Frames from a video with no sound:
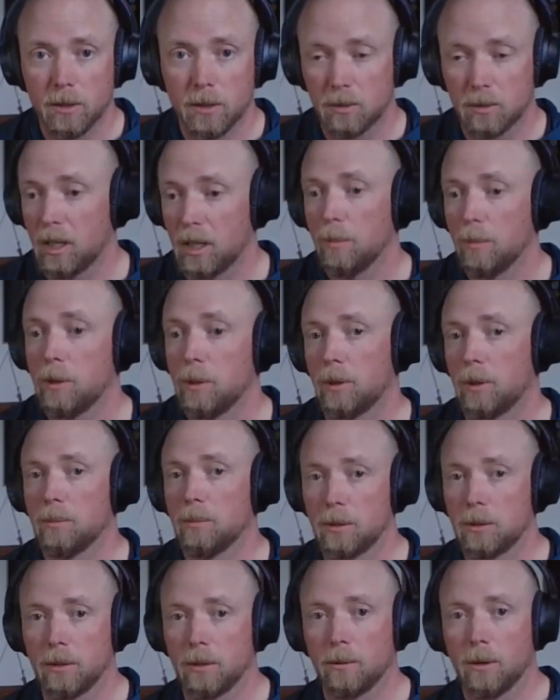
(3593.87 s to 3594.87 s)
so tell me what i'm
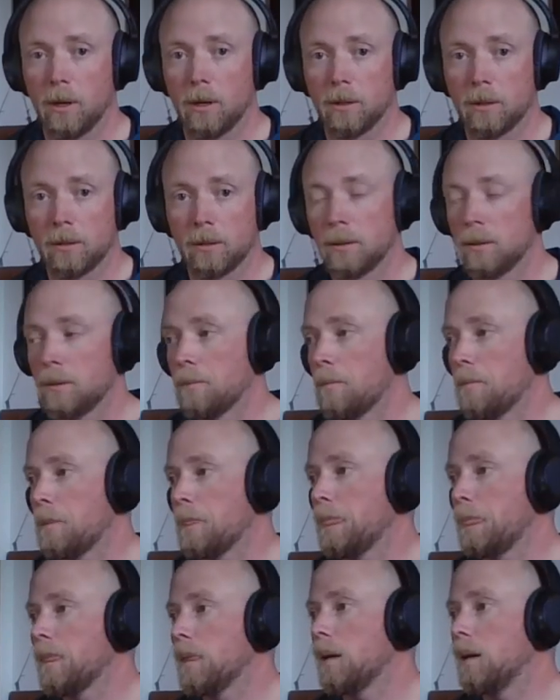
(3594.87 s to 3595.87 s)
doing wrong
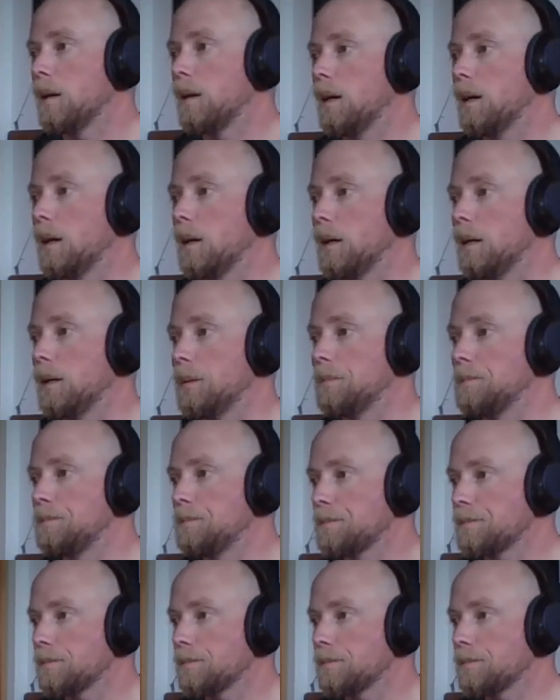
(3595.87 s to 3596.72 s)
um,